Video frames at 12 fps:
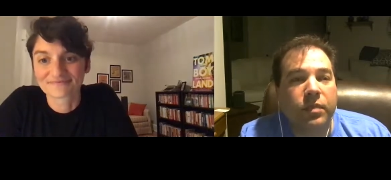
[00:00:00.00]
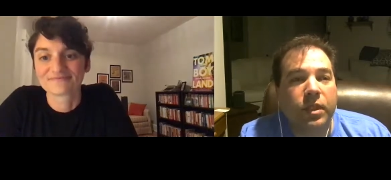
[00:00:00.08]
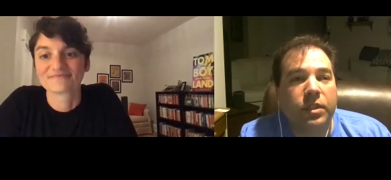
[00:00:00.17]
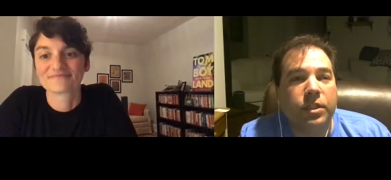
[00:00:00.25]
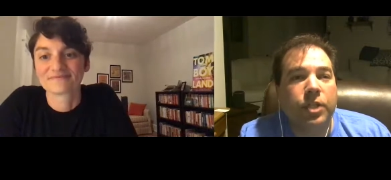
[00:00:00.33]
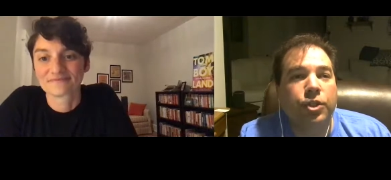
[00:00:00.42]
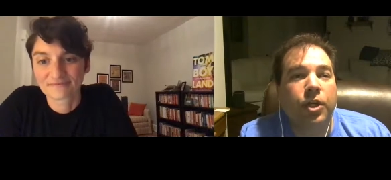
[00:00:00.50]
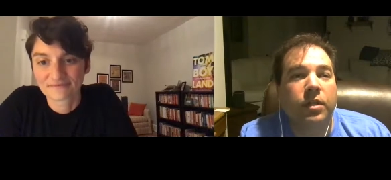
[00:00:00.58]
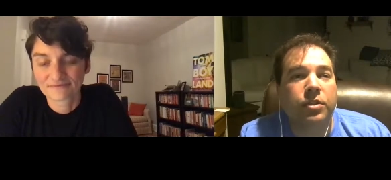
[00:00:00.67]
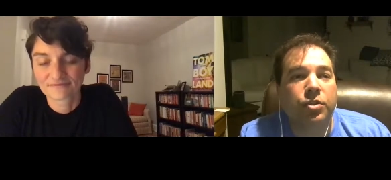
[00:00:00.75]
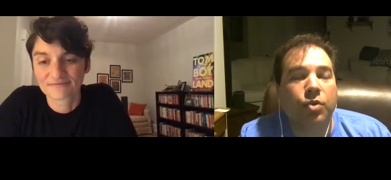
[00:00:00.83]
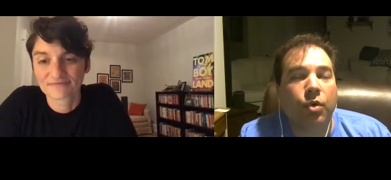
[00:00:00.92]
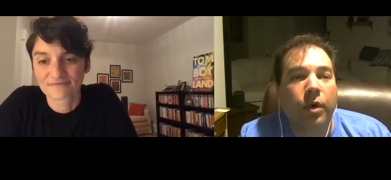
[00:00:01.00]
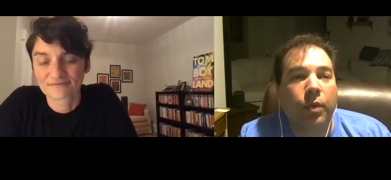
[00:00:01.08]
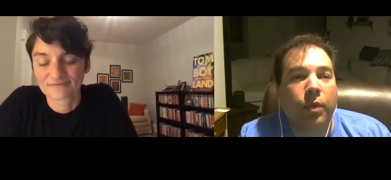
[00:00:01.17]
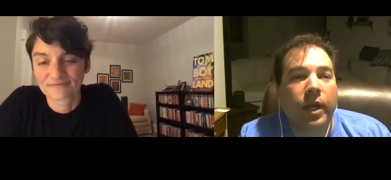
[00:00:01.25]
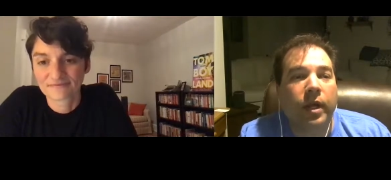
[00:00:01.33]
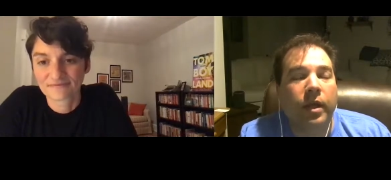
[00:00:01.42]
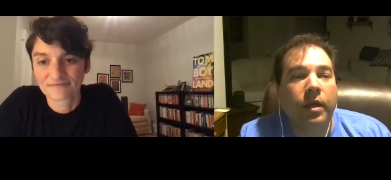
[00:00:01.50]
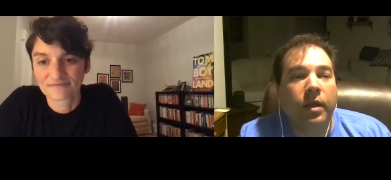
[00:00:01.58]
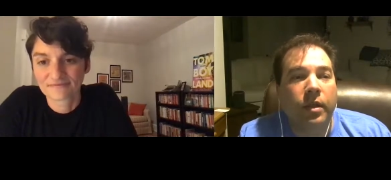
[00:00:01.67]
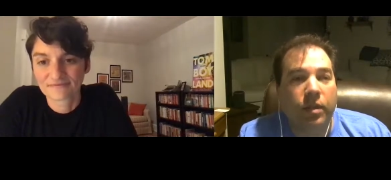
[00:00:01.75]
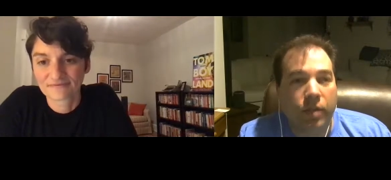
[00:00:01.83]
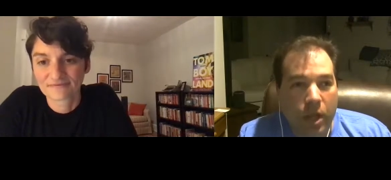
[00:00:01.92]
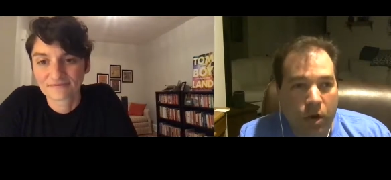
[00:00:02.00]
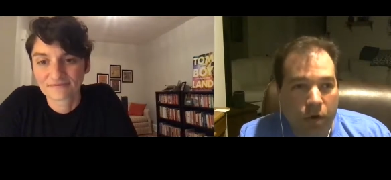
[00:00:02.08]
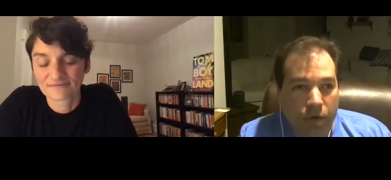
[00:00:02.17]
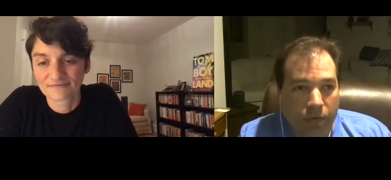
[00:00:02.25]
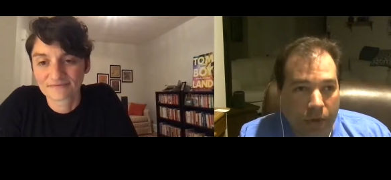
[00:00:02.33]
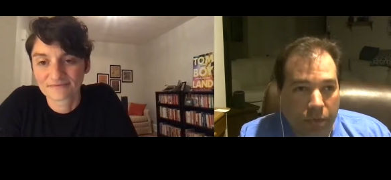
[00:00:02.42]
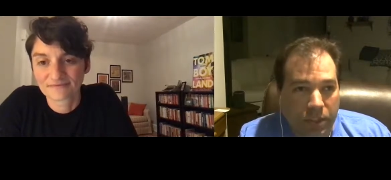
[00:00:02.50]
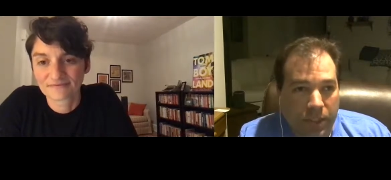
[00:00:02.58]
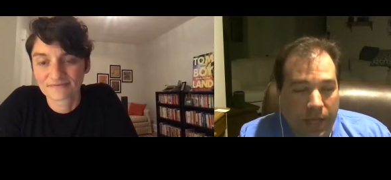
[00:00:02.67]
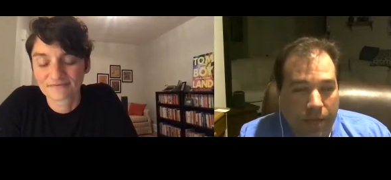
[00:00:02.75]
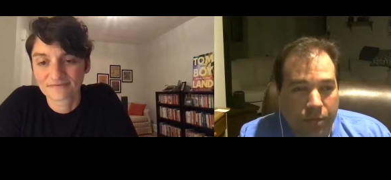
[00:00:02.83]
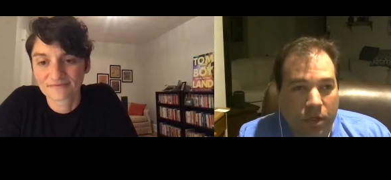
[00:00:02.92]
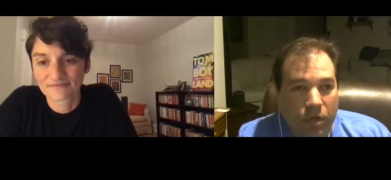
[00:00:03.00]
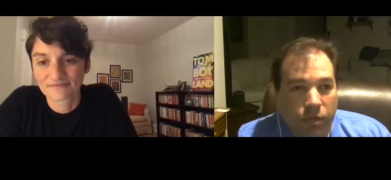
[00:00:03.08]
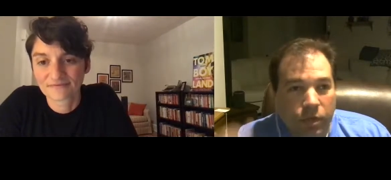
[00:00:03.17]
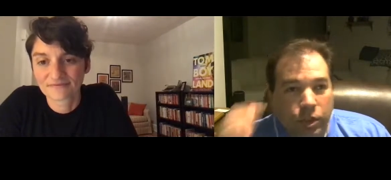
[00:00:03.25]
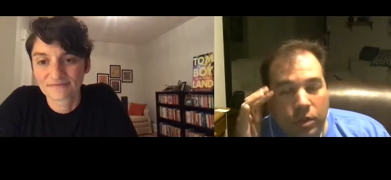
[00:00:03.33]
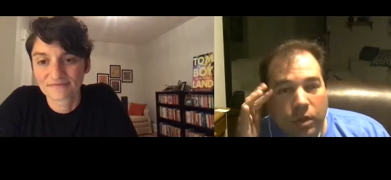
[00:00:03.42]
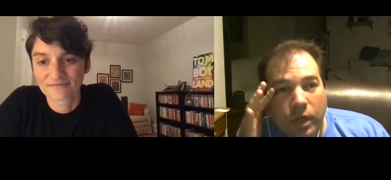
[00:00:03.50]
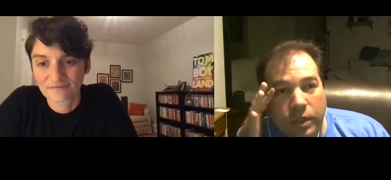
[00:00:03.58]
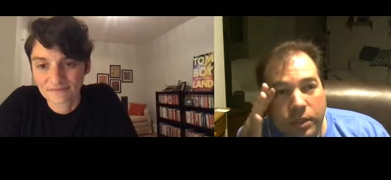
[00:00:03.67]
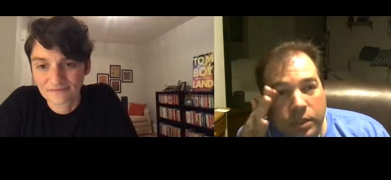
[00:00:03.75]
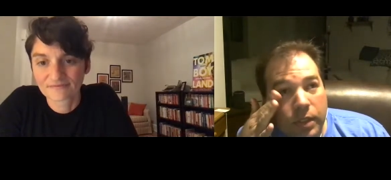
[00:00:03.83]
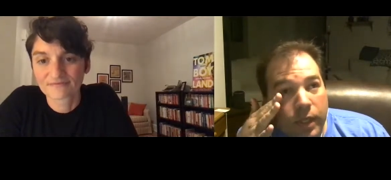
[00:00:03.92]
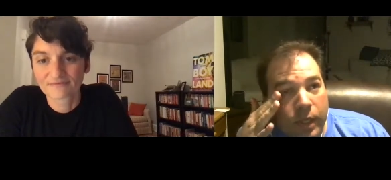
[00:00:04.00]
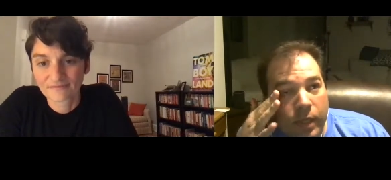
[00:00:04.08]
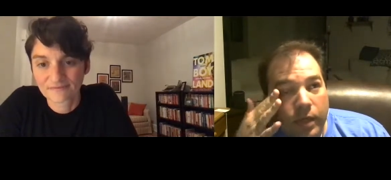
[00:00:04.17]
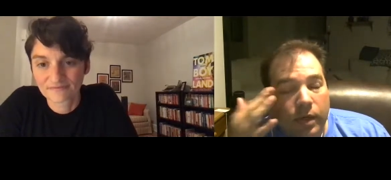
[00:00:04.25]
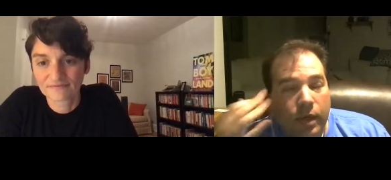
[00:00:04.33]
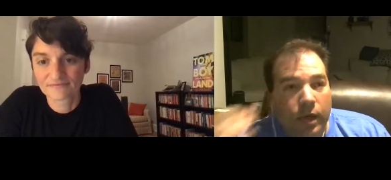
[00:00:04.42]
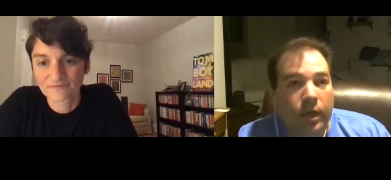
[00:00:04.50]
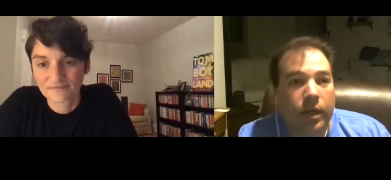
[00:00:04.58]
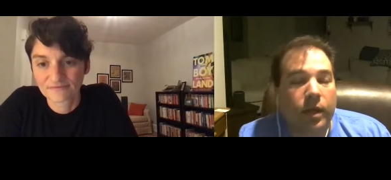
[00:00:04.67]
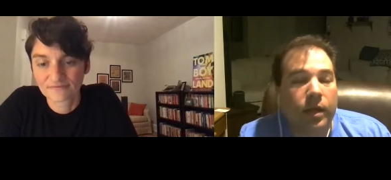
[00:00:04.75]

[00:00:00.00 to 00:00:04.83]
Speaker 1: teaching a story when I, the year I was adapting to vision loss, and I